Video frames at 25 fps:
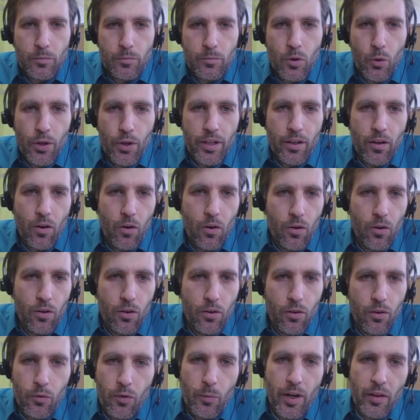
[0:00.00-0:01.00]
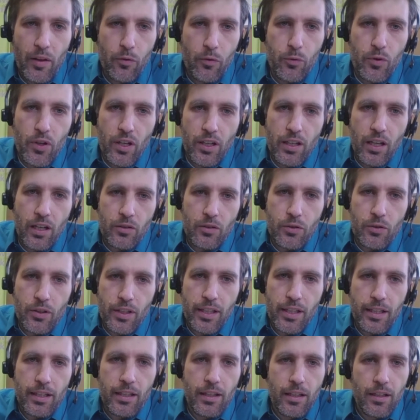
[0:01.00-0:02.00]
going all the way through a
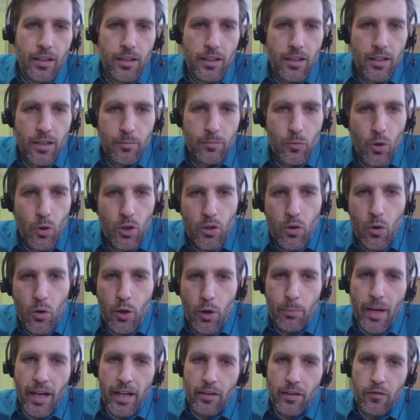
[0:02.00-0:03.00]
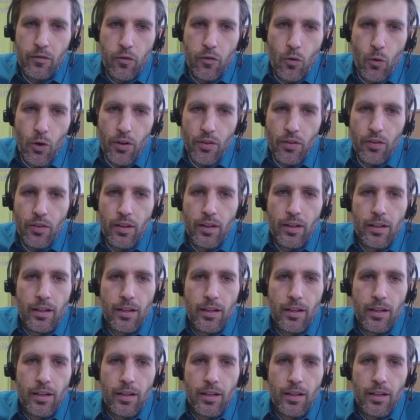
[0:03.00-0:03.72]
country or going back and forth.